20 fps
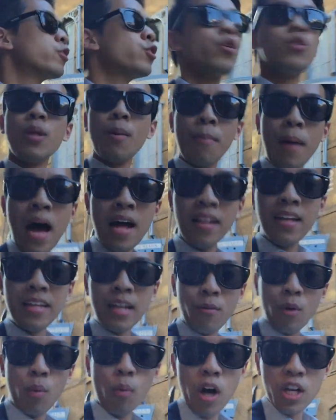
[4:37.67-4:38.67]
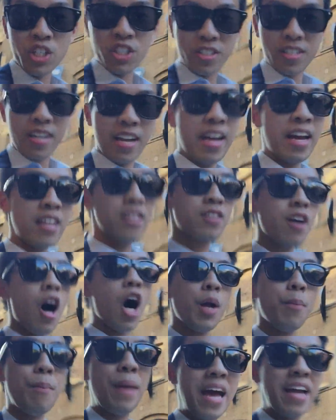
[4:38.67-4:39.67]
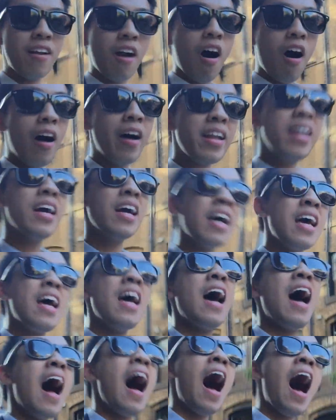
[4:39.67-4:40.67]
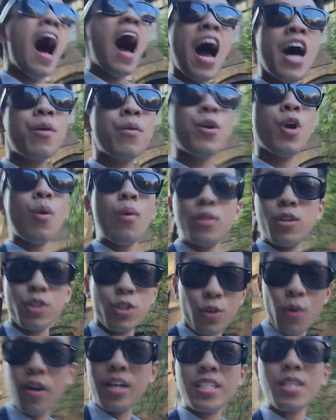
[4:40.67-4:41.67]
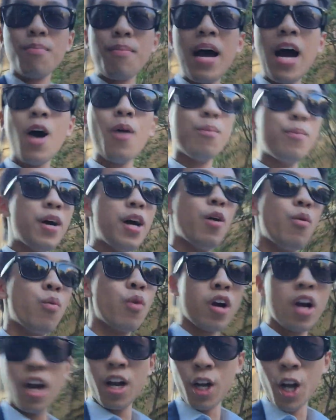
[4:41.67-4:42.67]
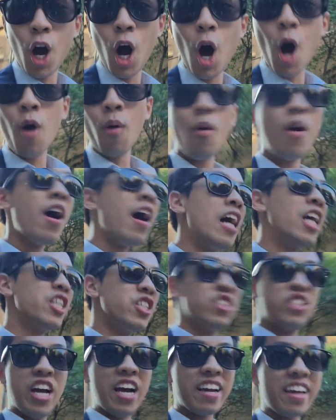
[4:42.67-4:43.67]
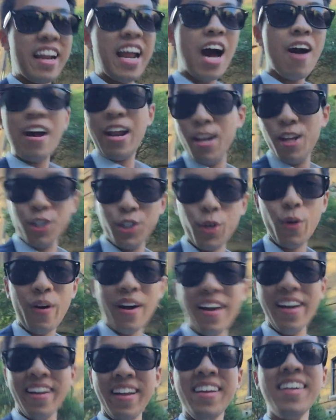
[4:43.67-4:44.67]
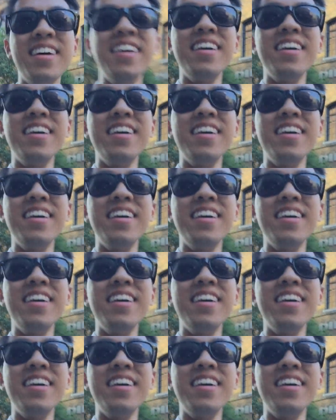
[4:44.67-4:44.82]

so the ballet that we're watching today is called Manon. I don't know what the story is about, but we're gonna go and check it out and enjoy it.